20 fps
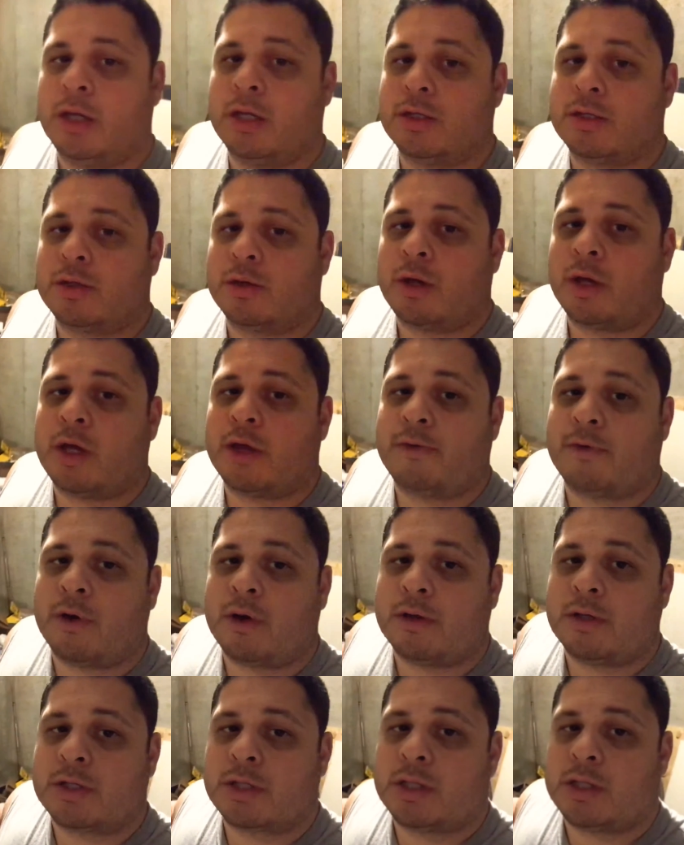So I have
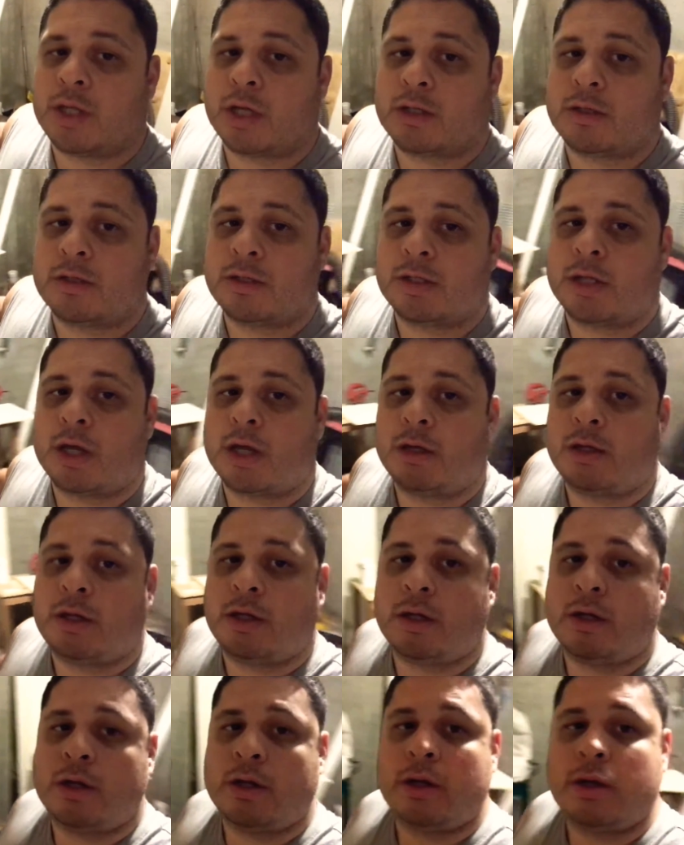all these connectors down
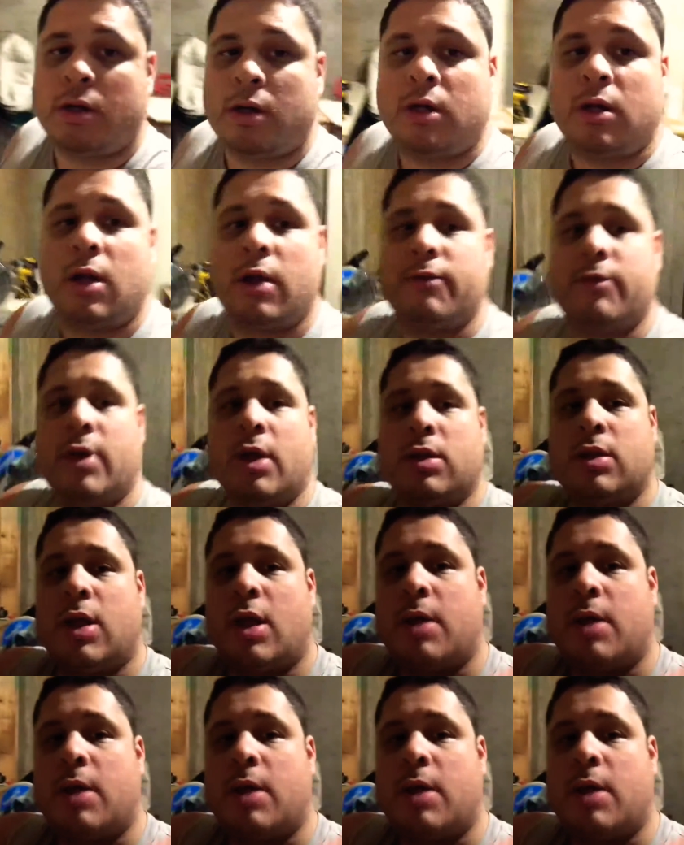here. I've got